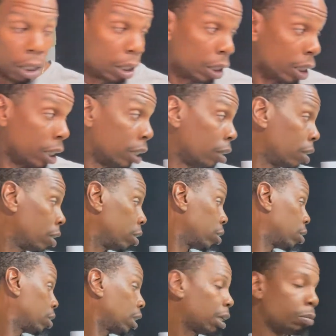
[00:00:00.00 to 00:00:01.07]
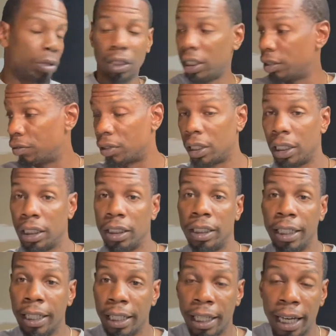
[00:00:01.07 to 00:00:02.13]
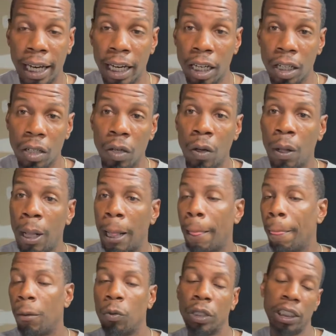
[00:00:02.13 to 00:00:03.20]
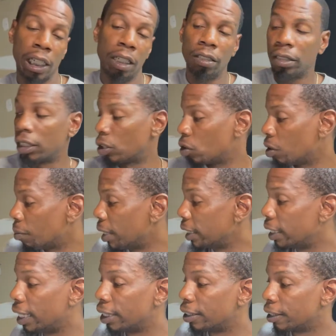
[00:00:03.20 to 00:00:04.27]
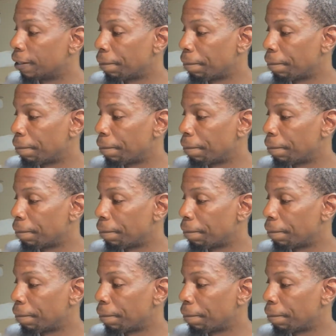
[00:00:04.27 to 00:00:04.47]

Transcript: there's, I believe, a decal, which I'll stick on my desk.